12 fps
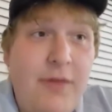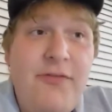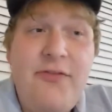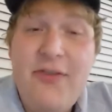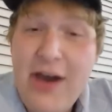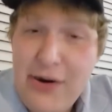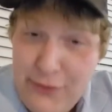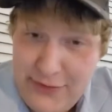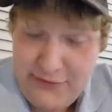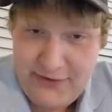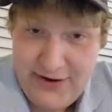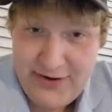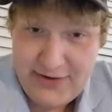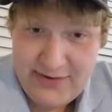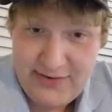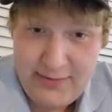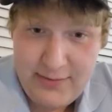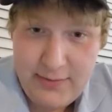of Veteran
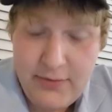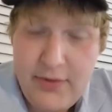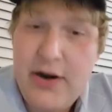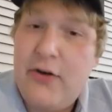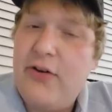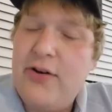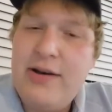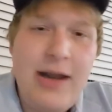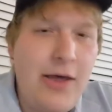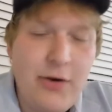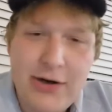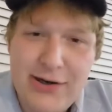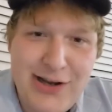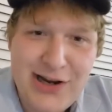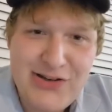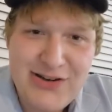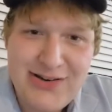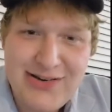Affairs. There's another
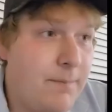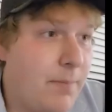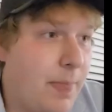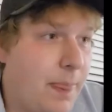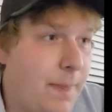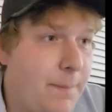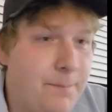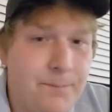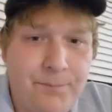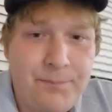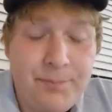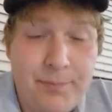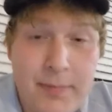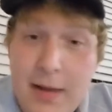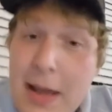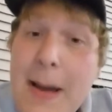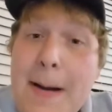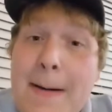connection to the government.
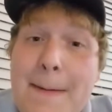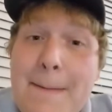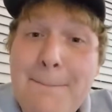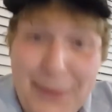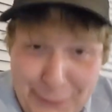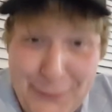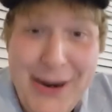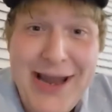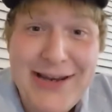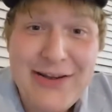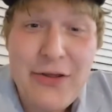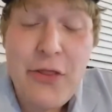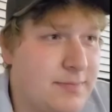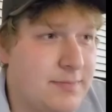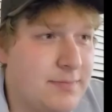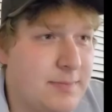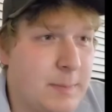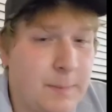But wait,
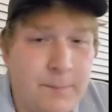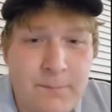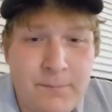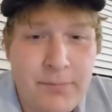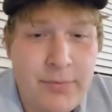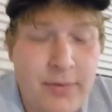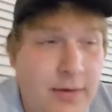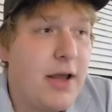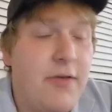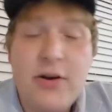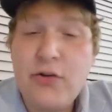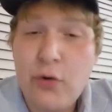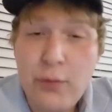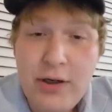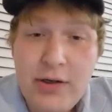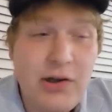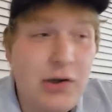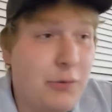there's more.
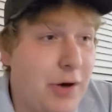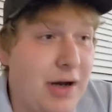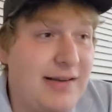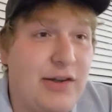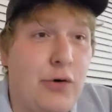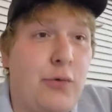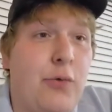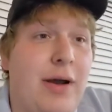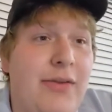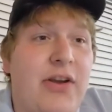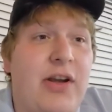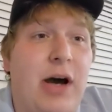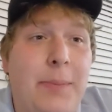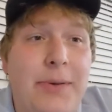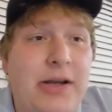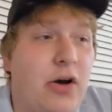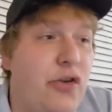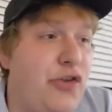Victoria de la Ronde still runs a
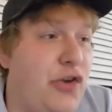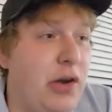company called